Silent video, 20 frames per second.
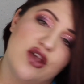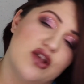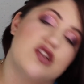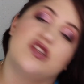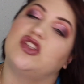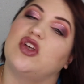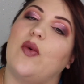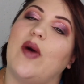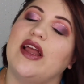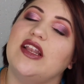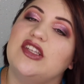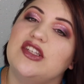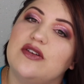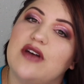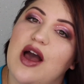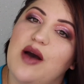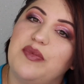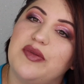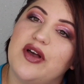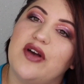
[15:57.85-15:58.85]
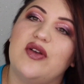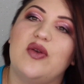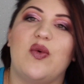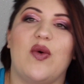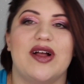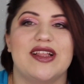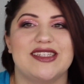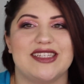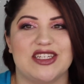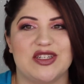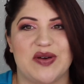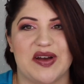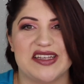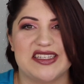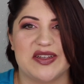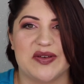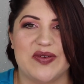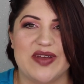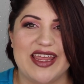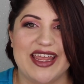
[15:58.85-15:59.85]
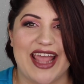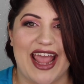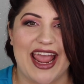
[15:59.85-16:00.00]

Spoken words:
So I do upload once and twice a week,